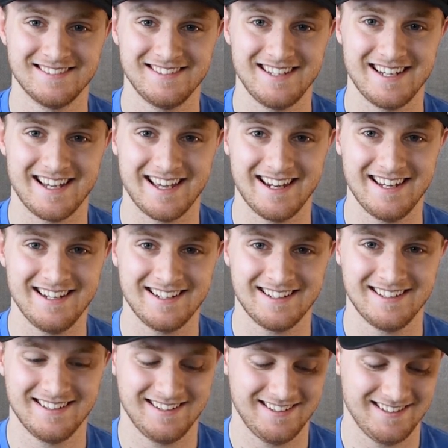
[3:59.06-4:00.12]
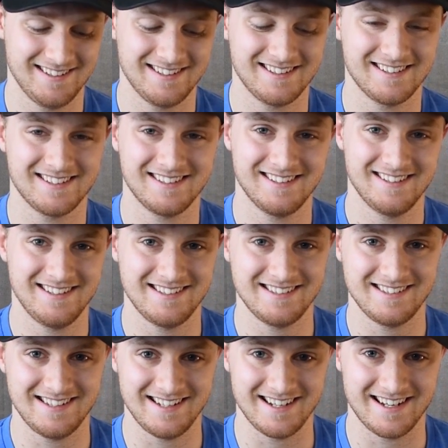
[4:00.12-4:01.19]
Do you get it?
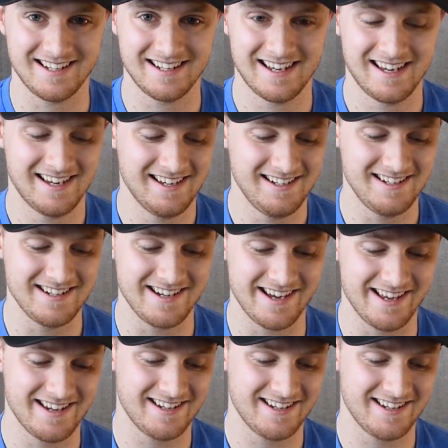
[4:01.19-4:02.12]
Do you get